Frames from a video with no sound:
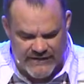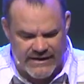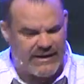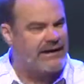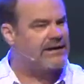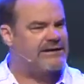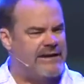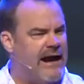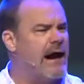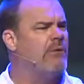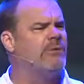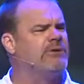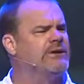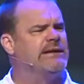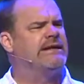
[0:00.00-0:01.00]
living in a
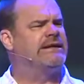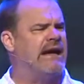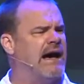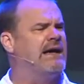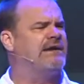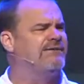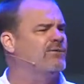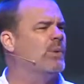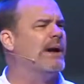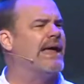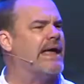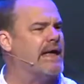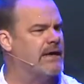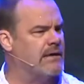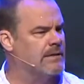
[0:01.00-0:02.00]
cowardly kind of
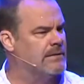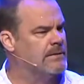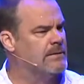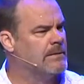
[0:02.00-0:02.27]
way